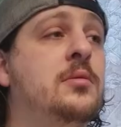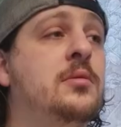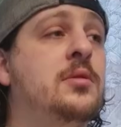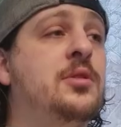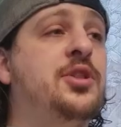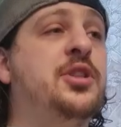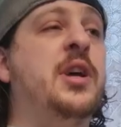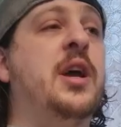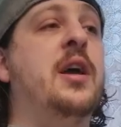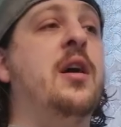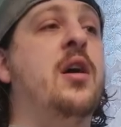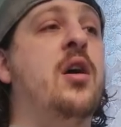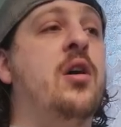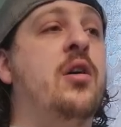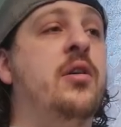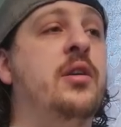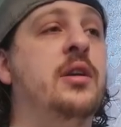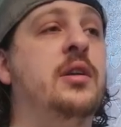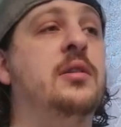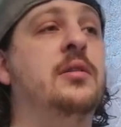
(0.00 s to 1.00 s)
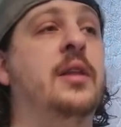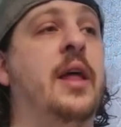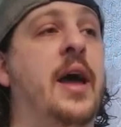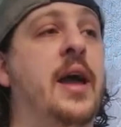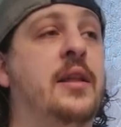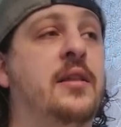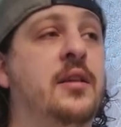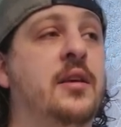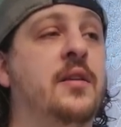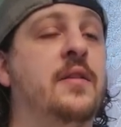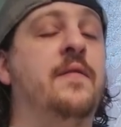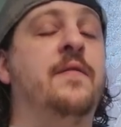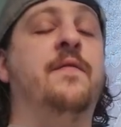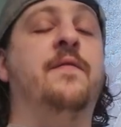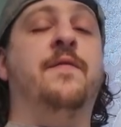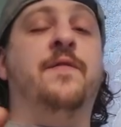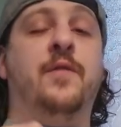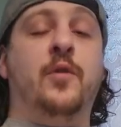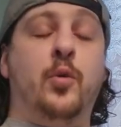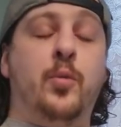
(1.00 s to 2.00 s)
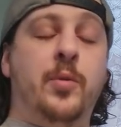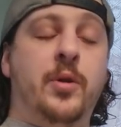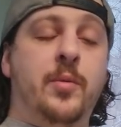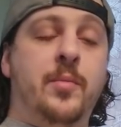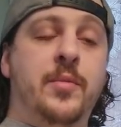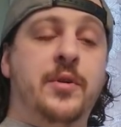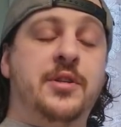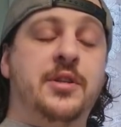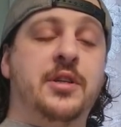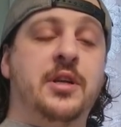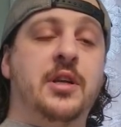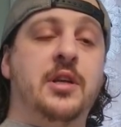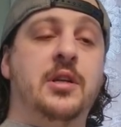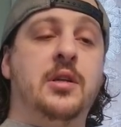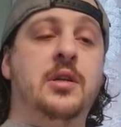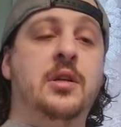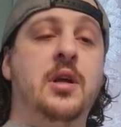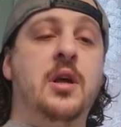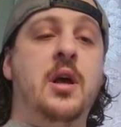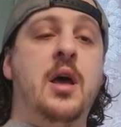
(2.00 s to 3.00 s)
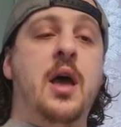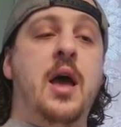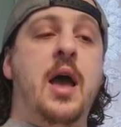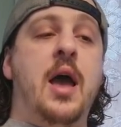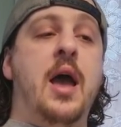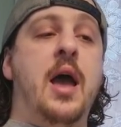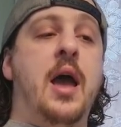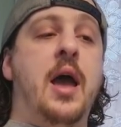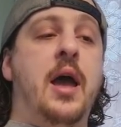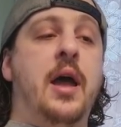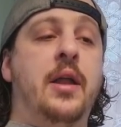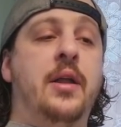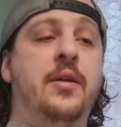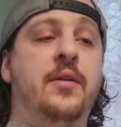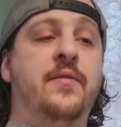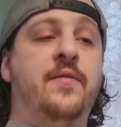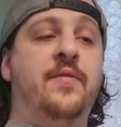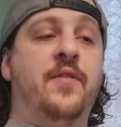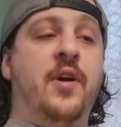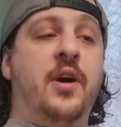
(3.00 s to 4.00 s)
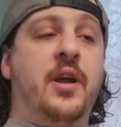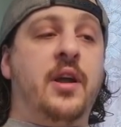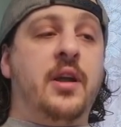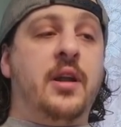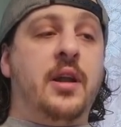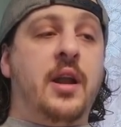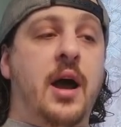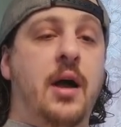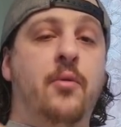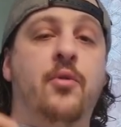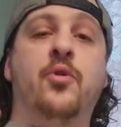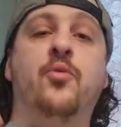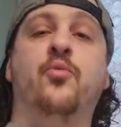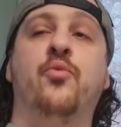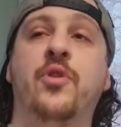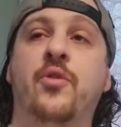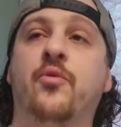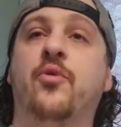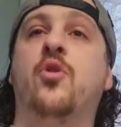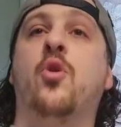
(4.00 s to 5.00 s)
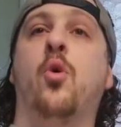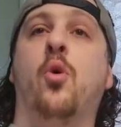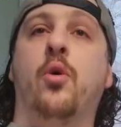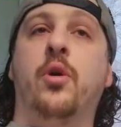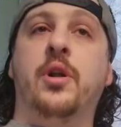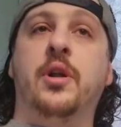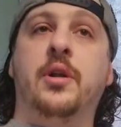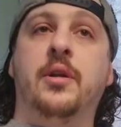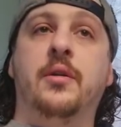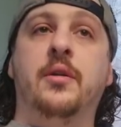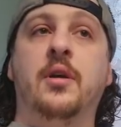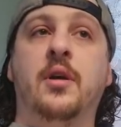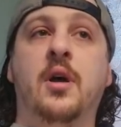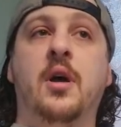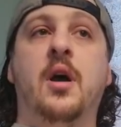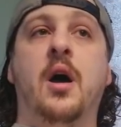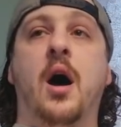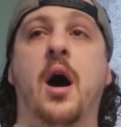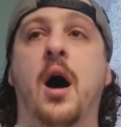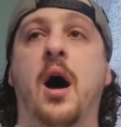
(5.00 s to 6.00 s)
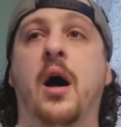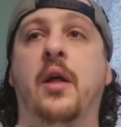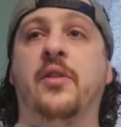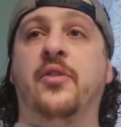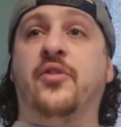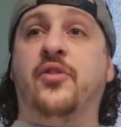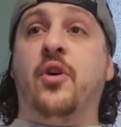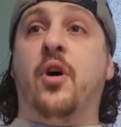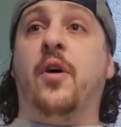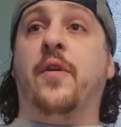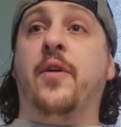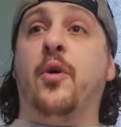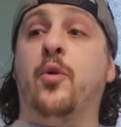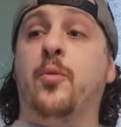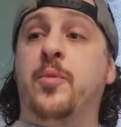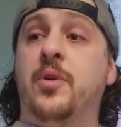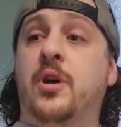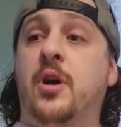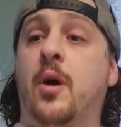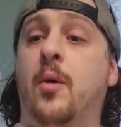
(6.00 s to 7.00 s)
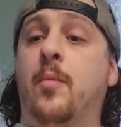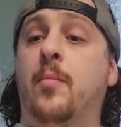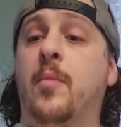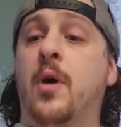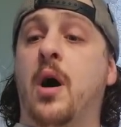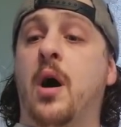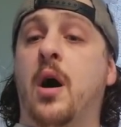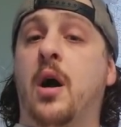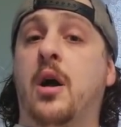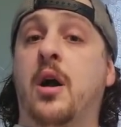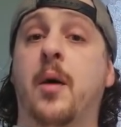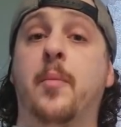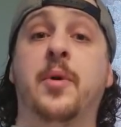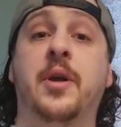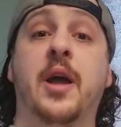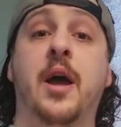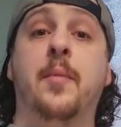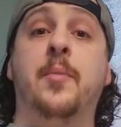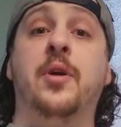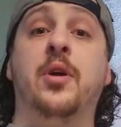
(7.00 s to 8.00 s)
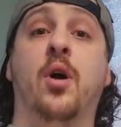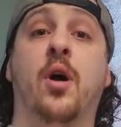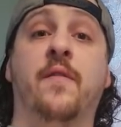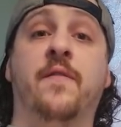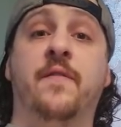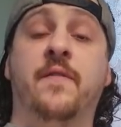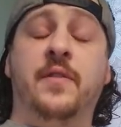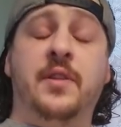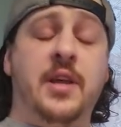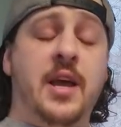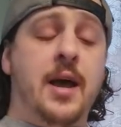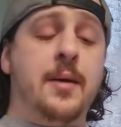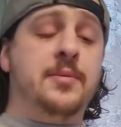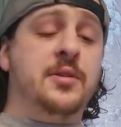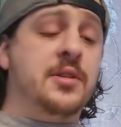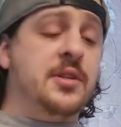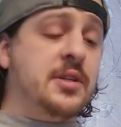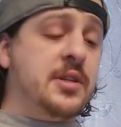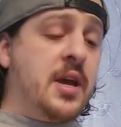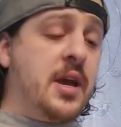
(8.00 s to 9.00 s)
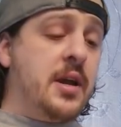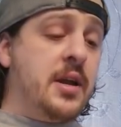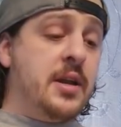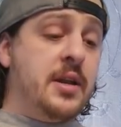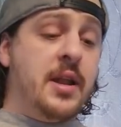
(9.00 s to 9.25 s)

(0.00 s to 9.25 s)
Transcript: Jay heard it, liked it, flew me to Michigan, and fucking I re-recorded the song that would become Come and Get Me off of In the Absence of Sanity.